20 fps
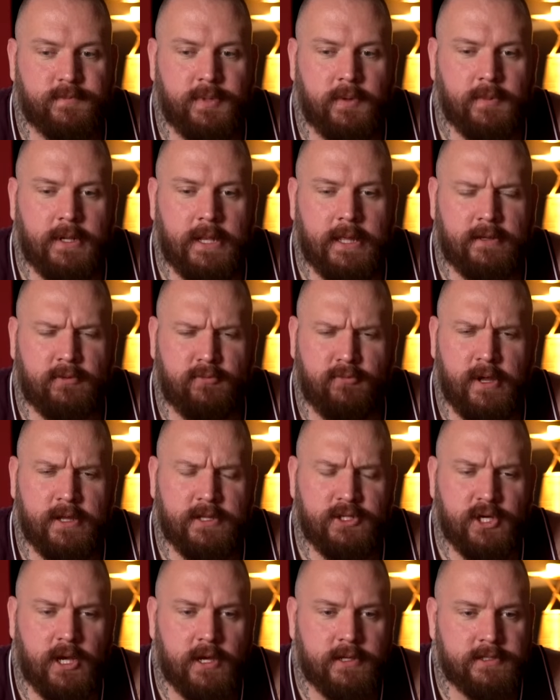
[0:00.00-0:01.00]
people like
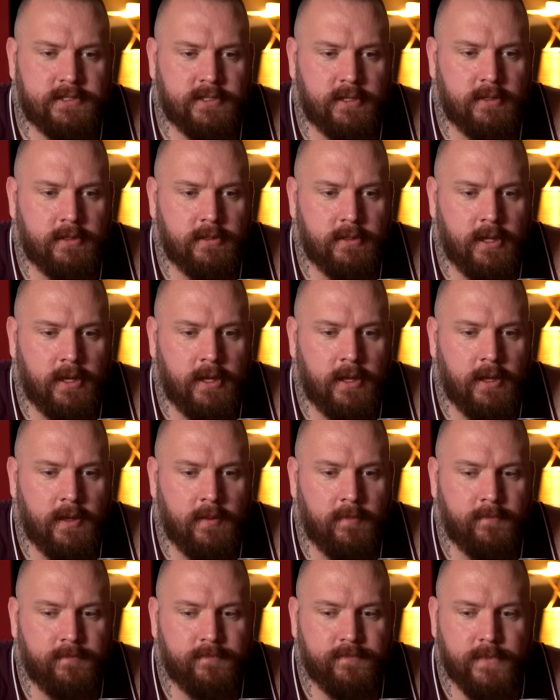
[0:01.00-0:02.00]
Greg Jackson
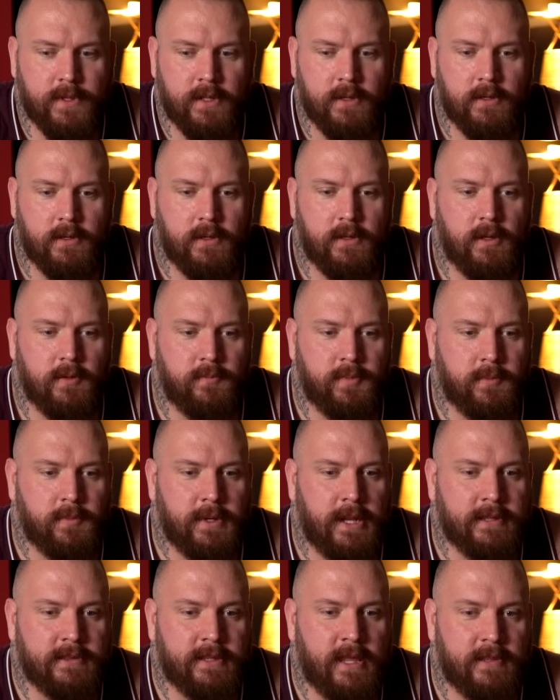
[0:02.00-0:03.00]
and
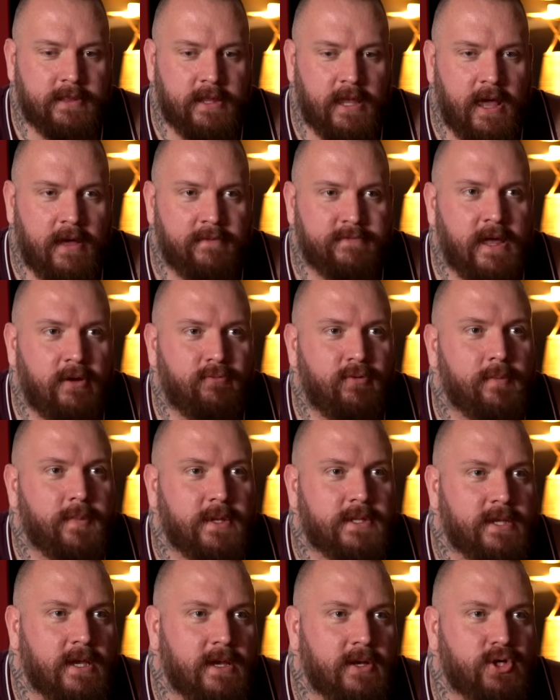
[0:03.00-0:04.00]
people like that, they have that
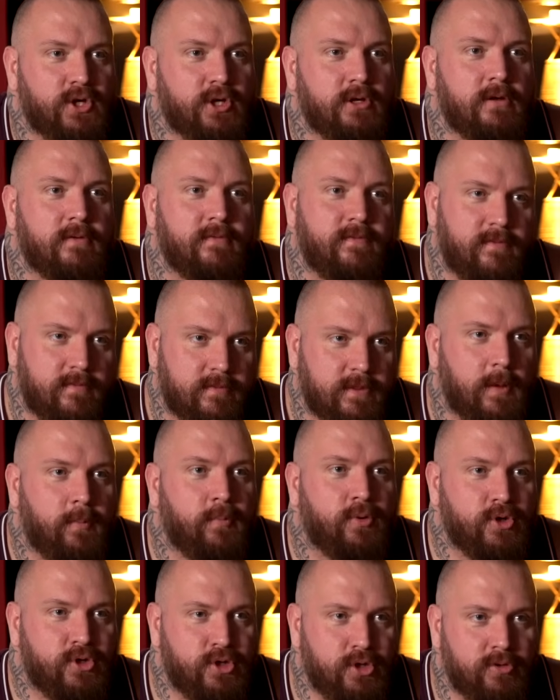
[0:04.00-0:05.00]
reputation of they
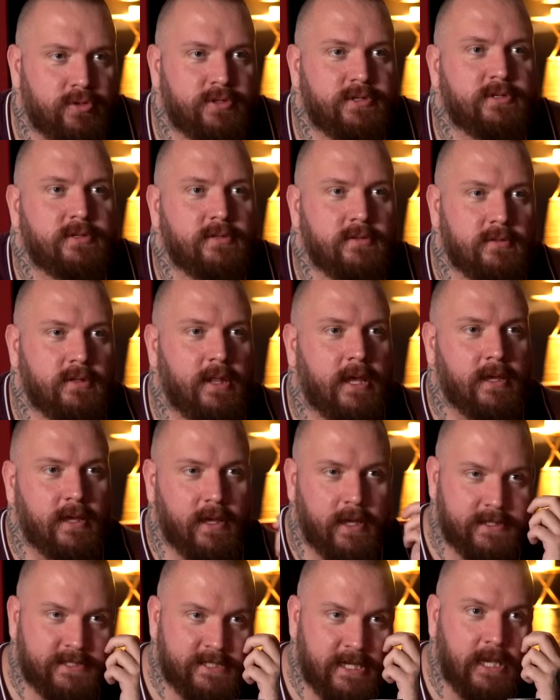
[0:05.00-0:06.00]
produce like
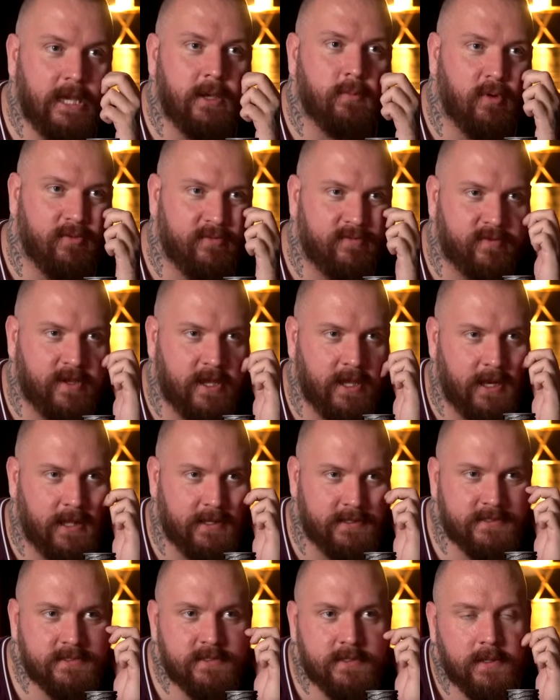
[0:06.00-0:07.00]
a team of
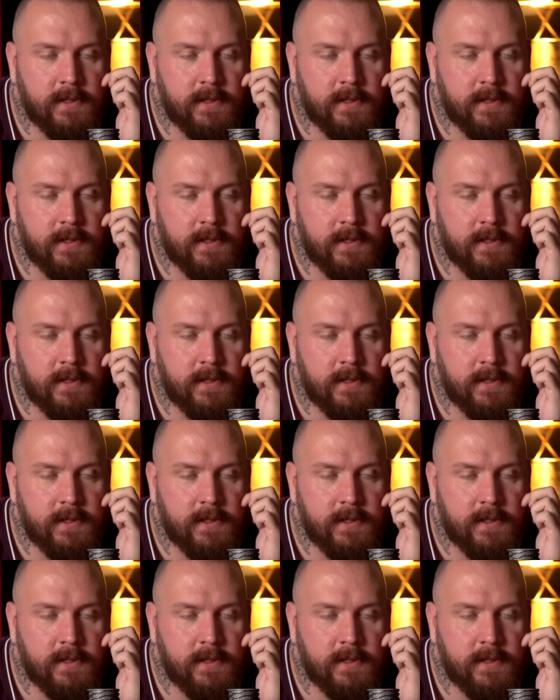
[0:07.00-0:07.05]
killers.